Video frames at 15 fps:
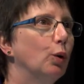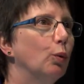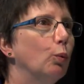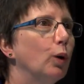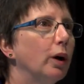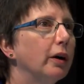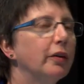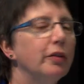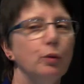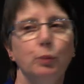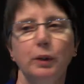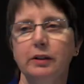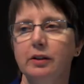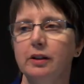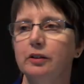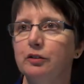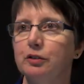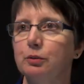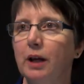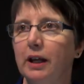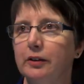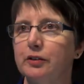work that we did
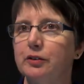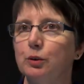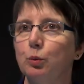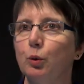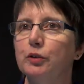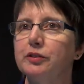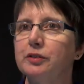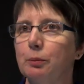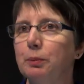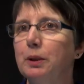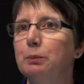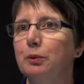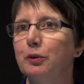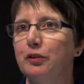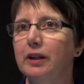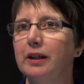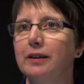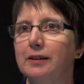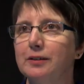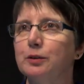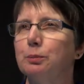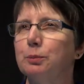to answer what some people think
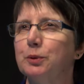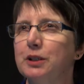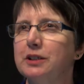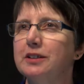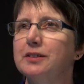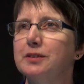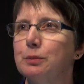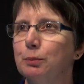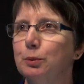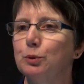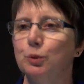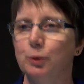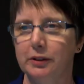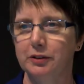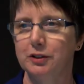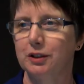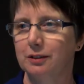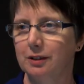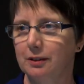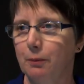is a pretty simple question.